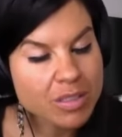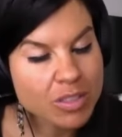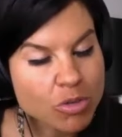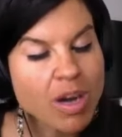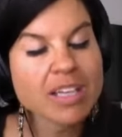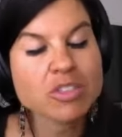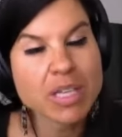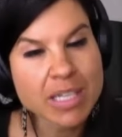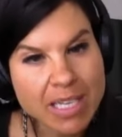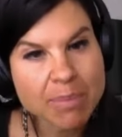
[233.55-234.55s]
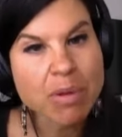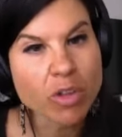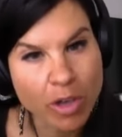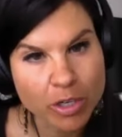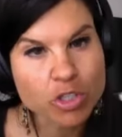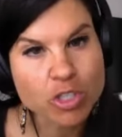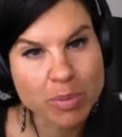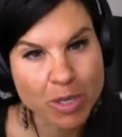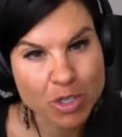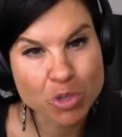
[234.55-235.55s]
trying to get a team of lawyers to
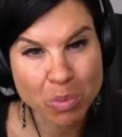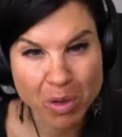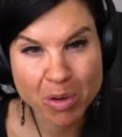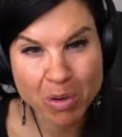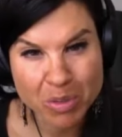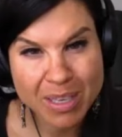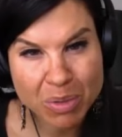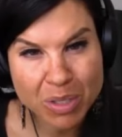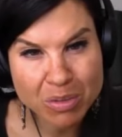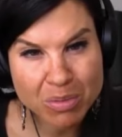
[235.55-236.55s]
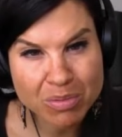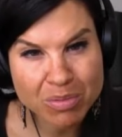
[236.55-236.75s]
be your superhero. Is that what you